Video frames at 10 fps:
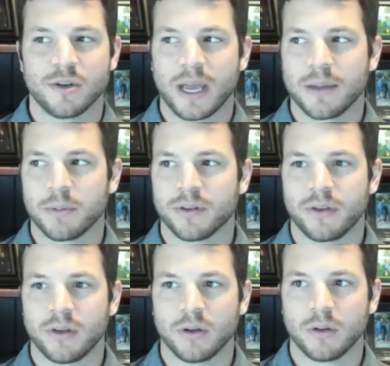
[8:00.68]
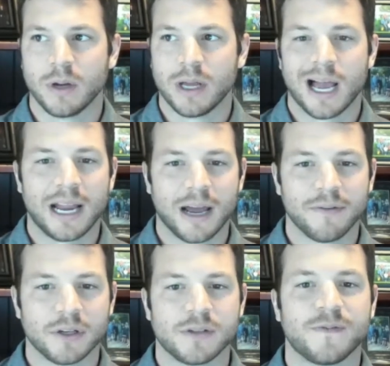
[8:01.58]
able to, on
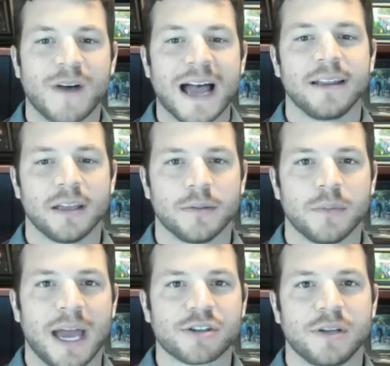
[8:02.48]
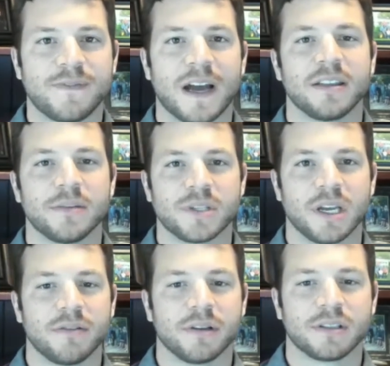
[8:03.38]
average, find them
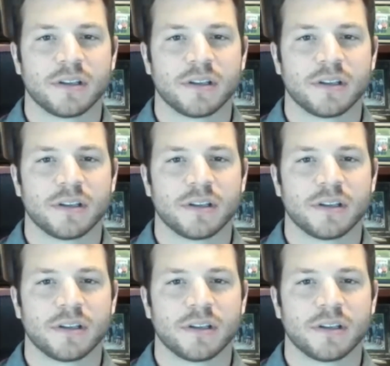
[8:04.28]
savings?